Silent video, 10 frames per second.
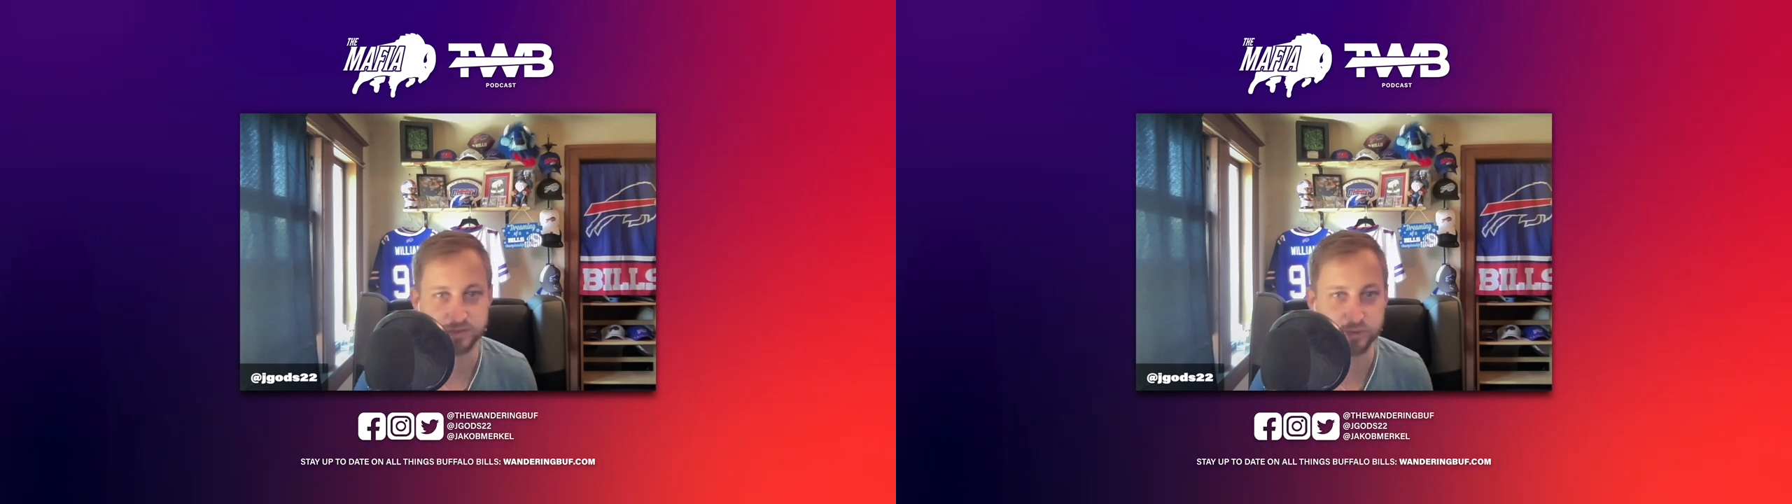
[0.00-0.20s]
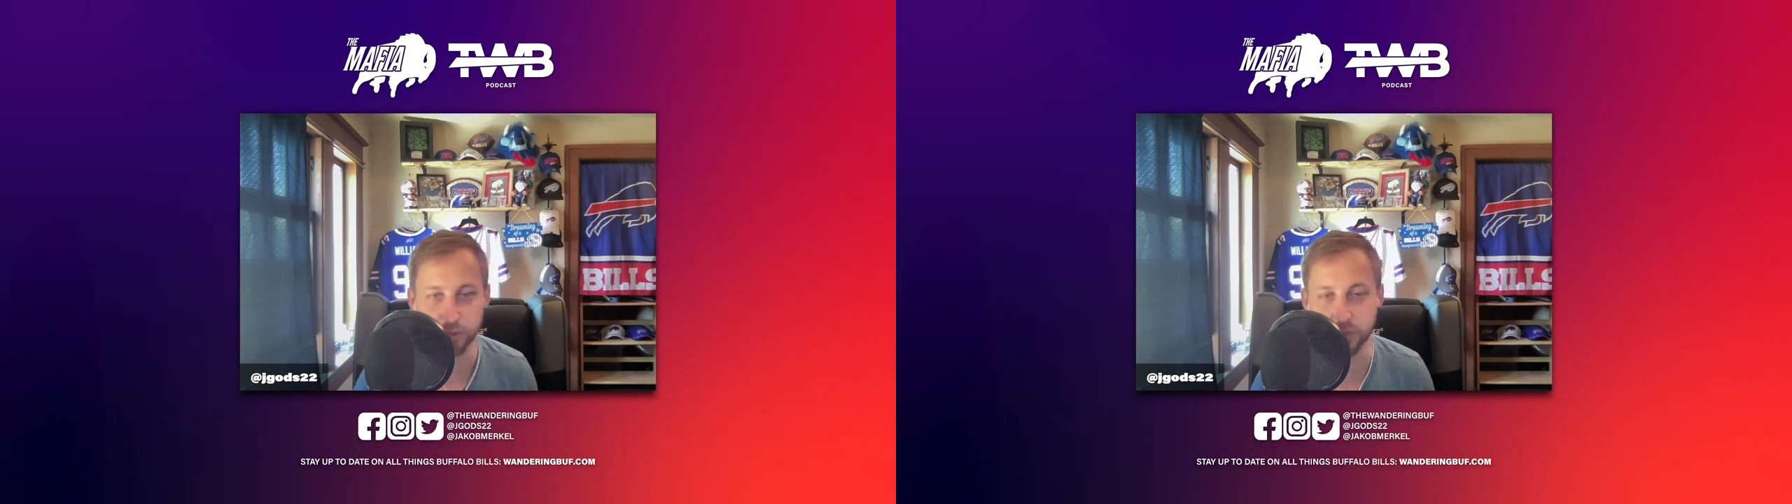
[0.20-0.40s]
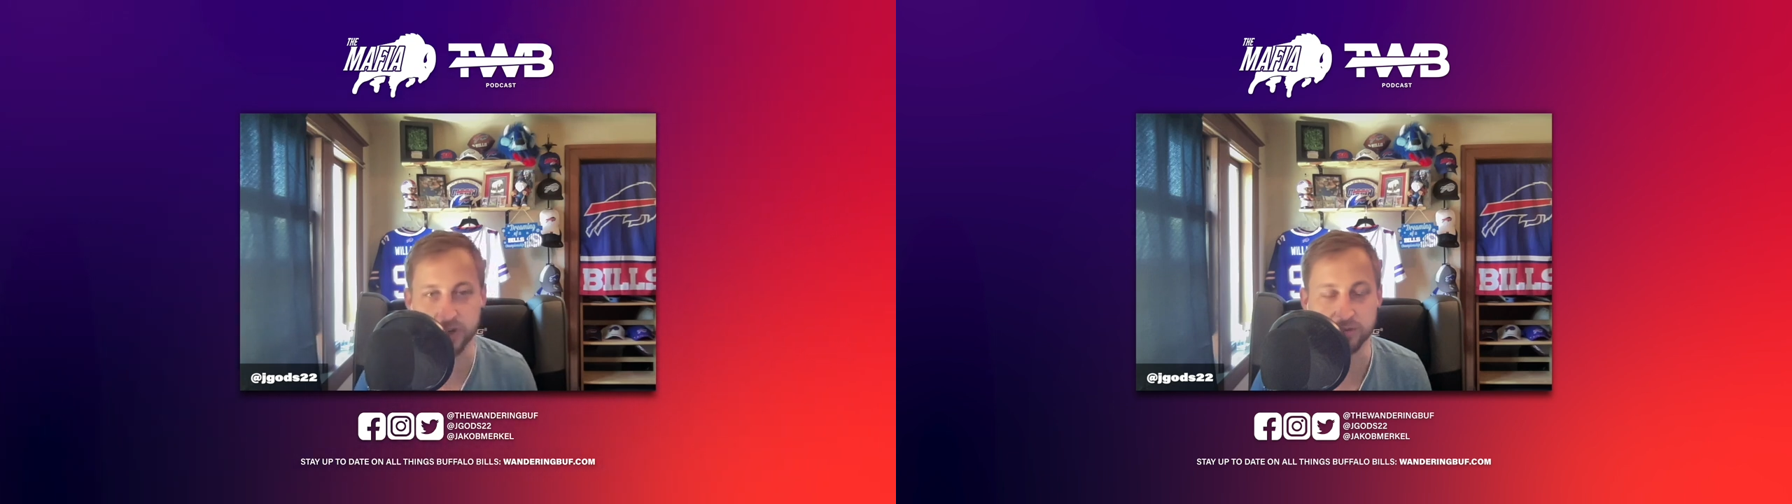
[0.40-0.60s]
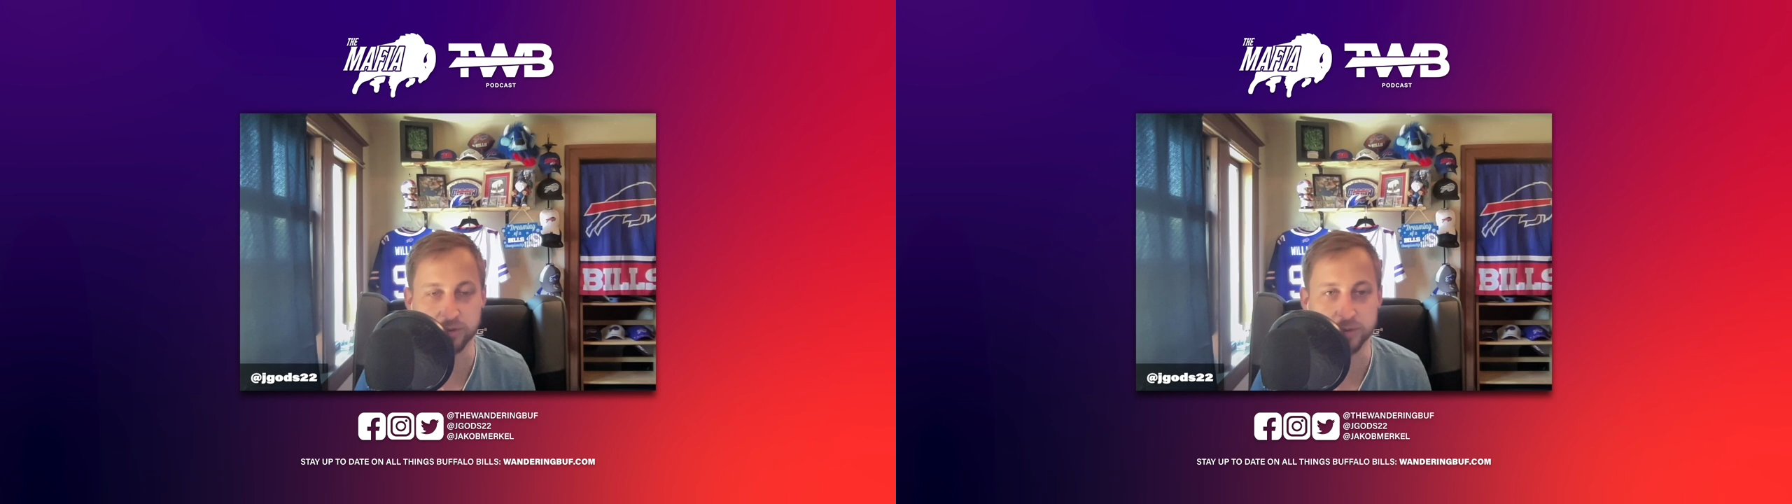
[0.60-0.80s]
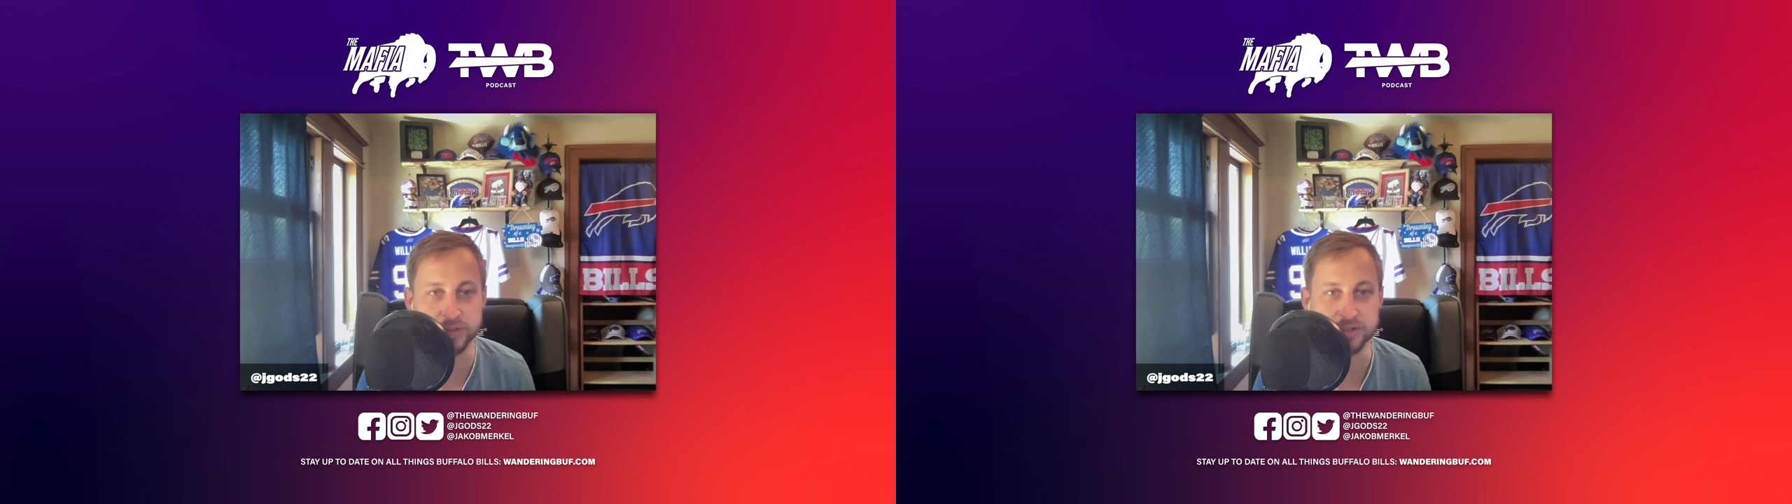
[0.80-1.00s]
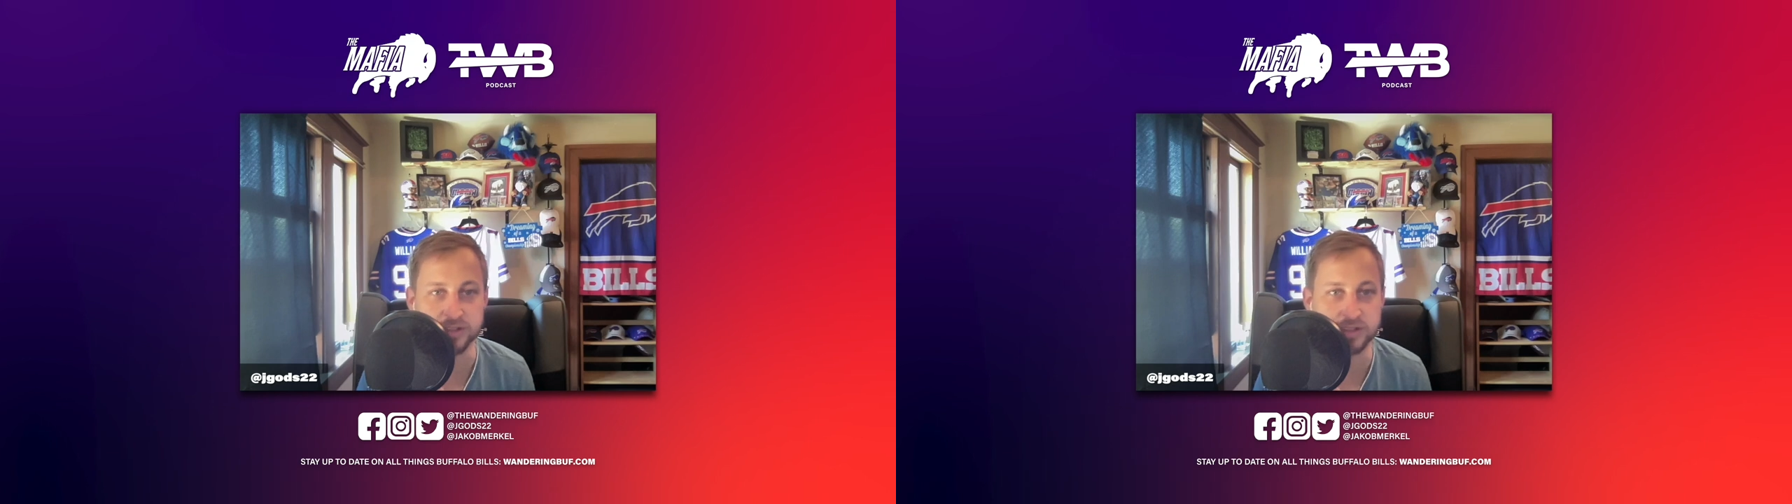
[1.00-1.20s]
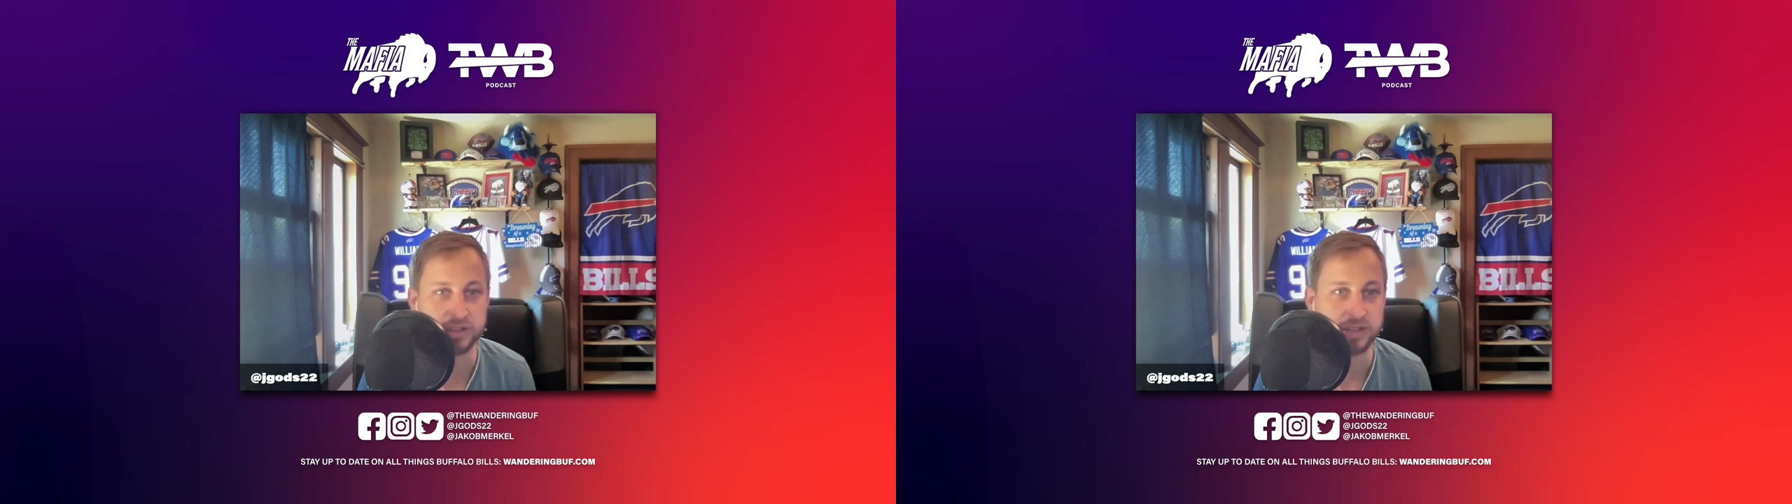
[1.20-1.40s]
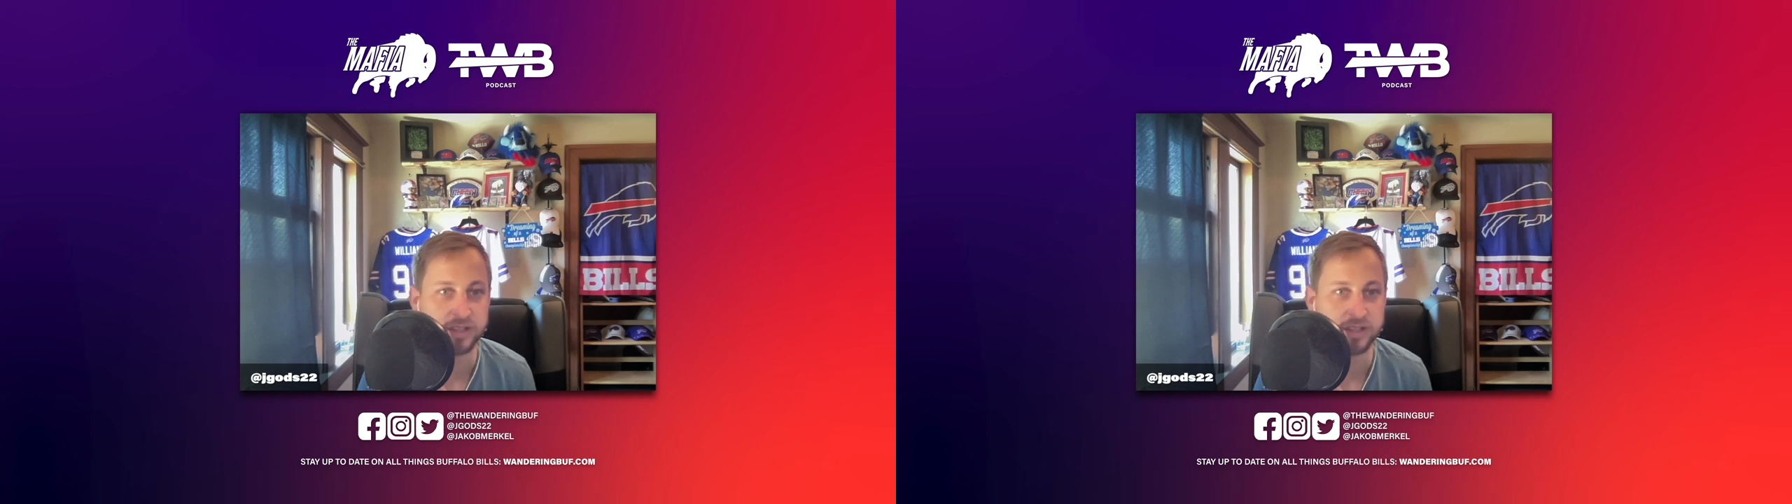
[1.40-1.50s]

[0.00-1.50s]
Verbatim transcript: for whatever reason.